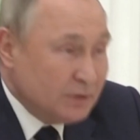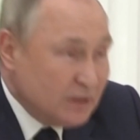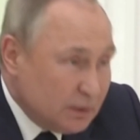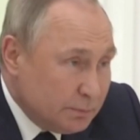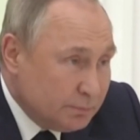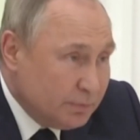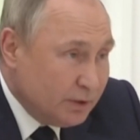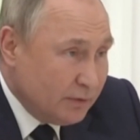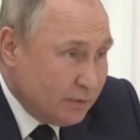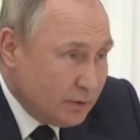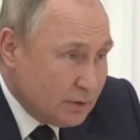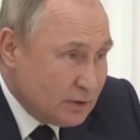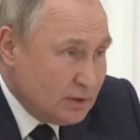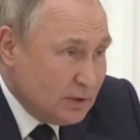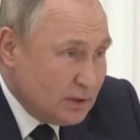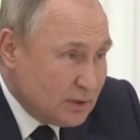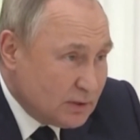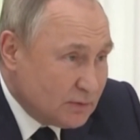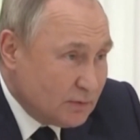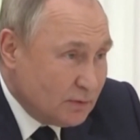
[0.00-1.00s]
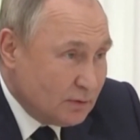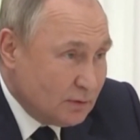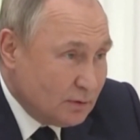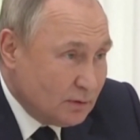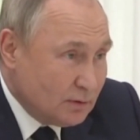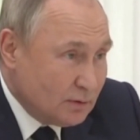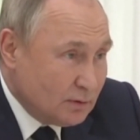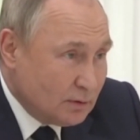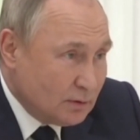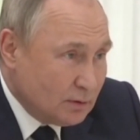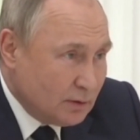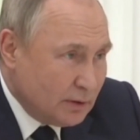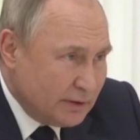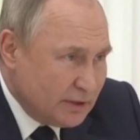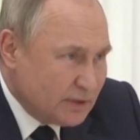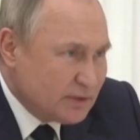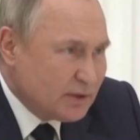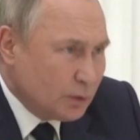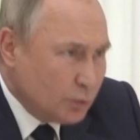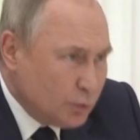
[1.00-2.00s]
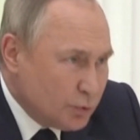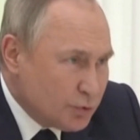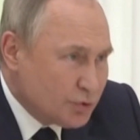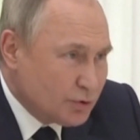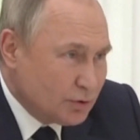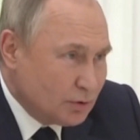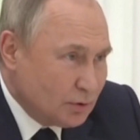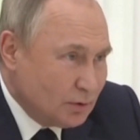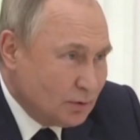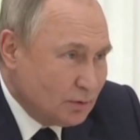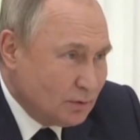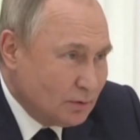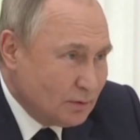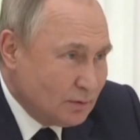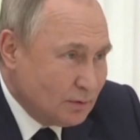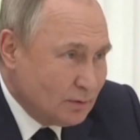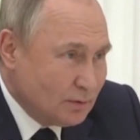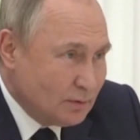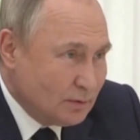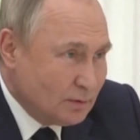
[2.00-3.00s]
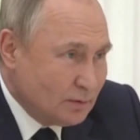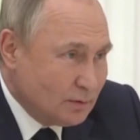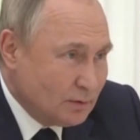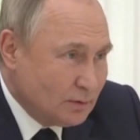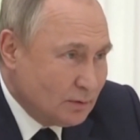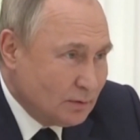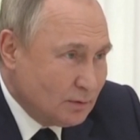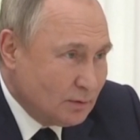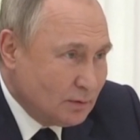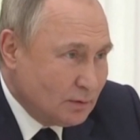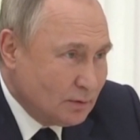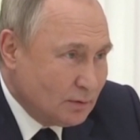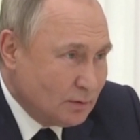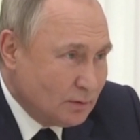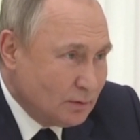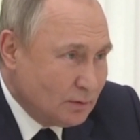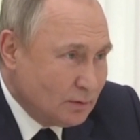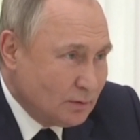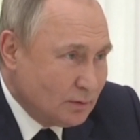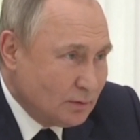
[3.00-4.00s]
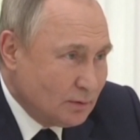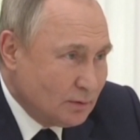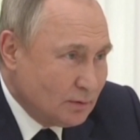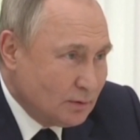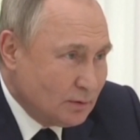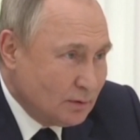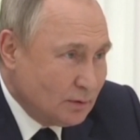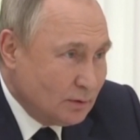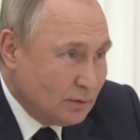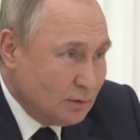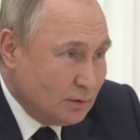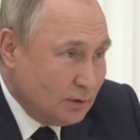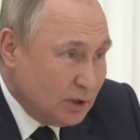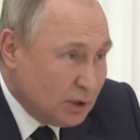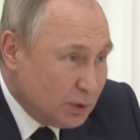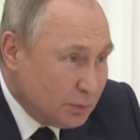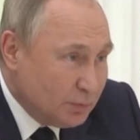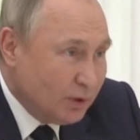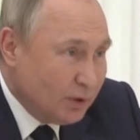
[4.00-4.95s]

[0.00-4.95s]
It's over. There is no fighting in Mariupol. It has stopped. And